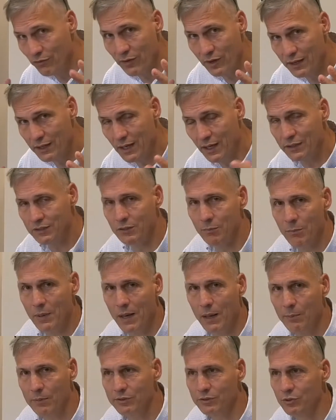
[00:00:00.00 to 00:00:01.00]
Vacation
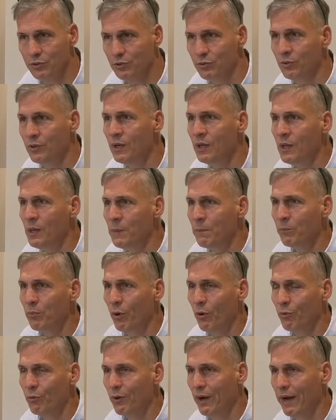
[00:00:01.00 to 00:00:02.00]
Bible School
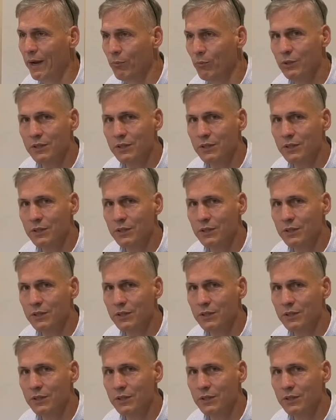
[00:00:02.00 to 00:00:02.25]
program.